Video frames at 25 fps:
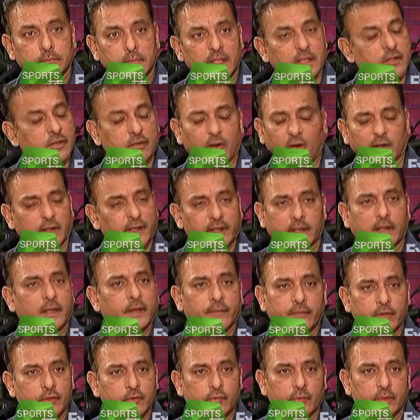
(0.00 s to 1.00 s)
It's not
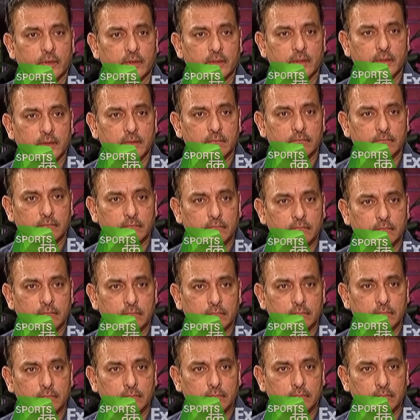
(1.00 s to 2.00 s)
individuals.
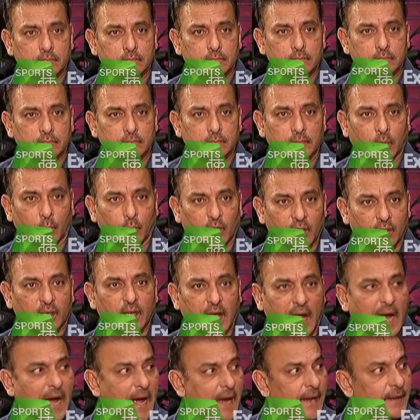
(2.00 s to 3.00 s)
The
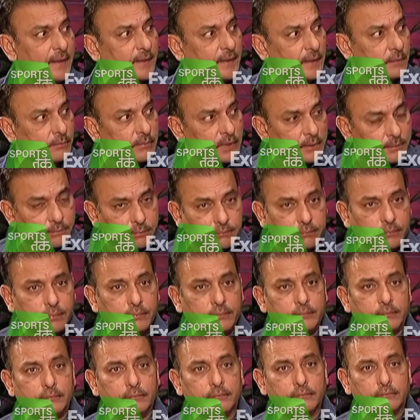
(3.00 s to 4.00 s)
word I can be
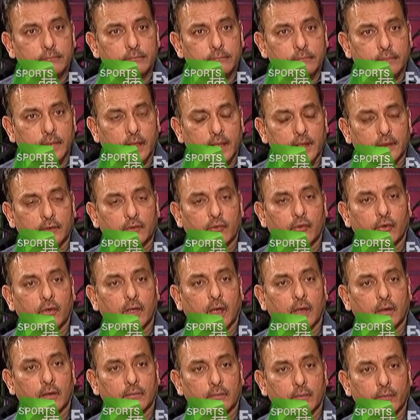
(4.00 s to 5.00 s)
pretty
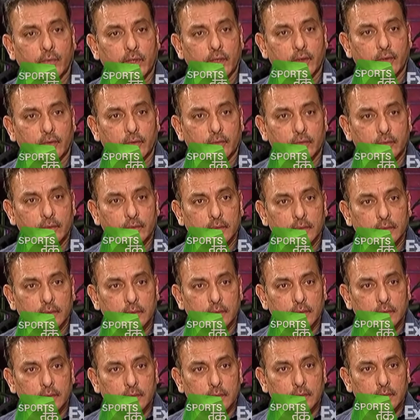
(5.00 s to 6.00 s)
thrown out of the window.
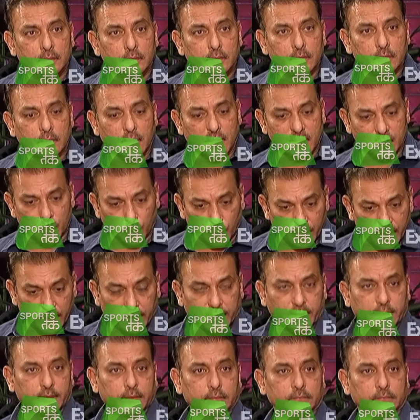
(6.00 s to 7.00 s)
It's we.